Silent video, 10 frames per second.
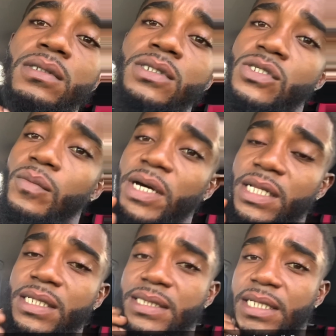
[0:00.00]

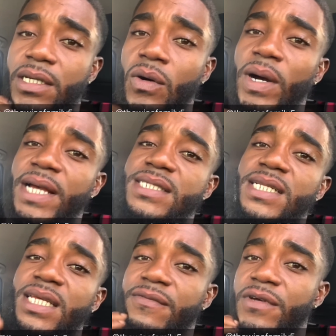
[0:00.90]
Somebody say, yo, why is they
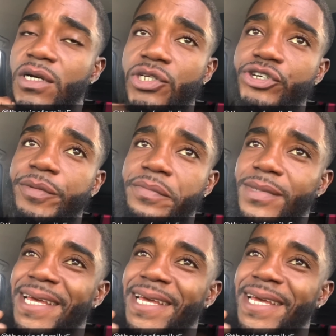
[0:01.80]
need figure trim?